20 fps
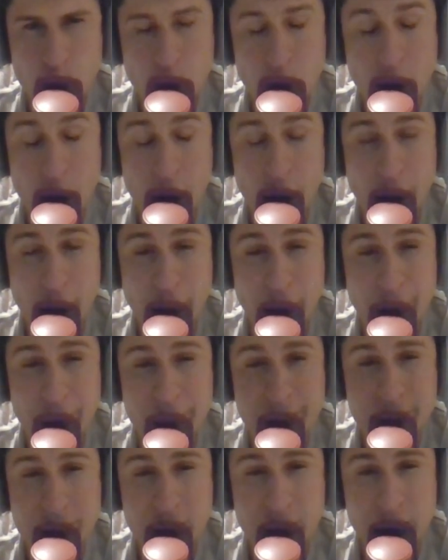Alright,
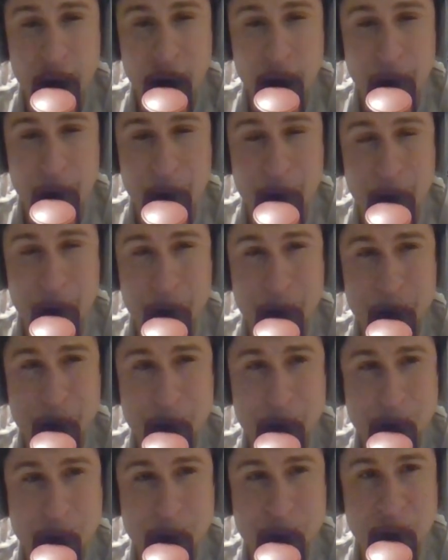um,
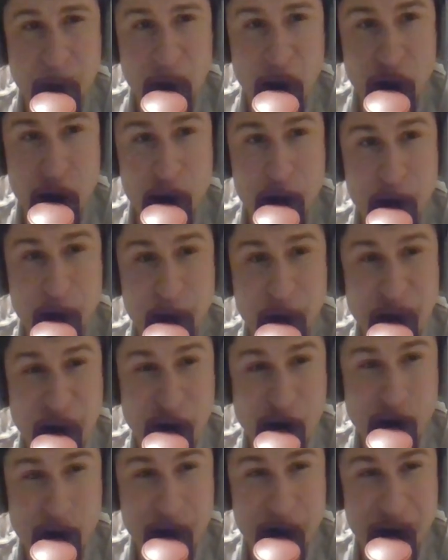I'm gonna
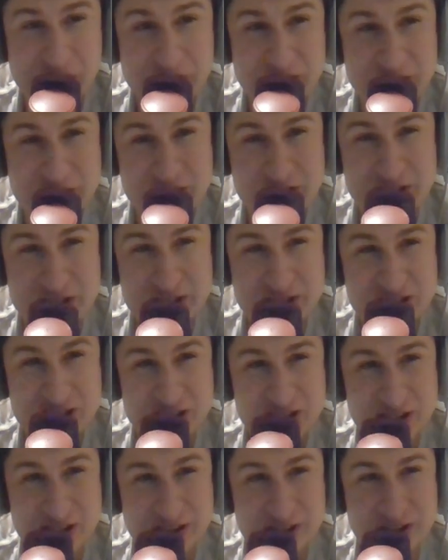reload because this
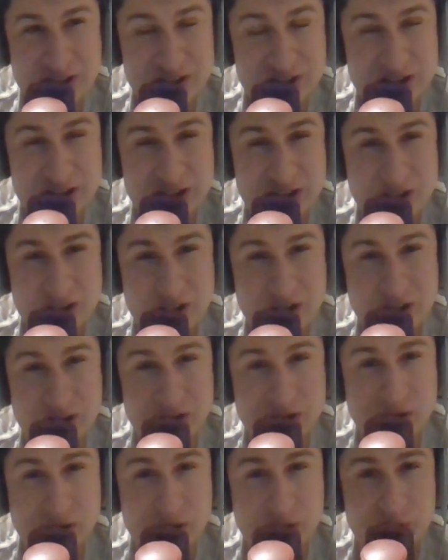is
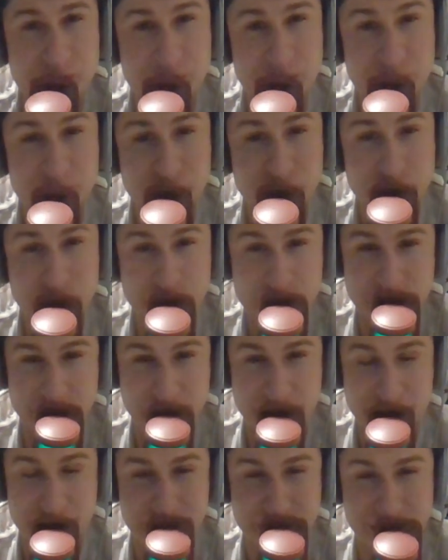another food
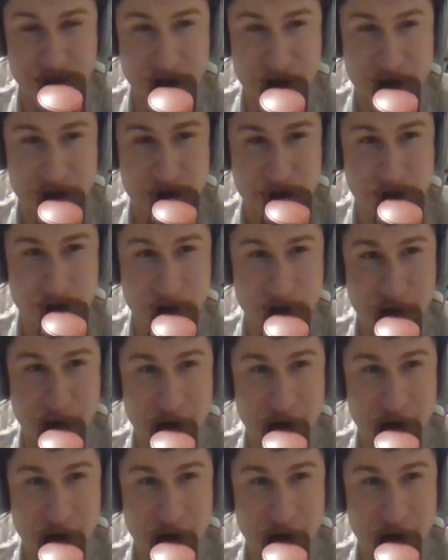related one, so.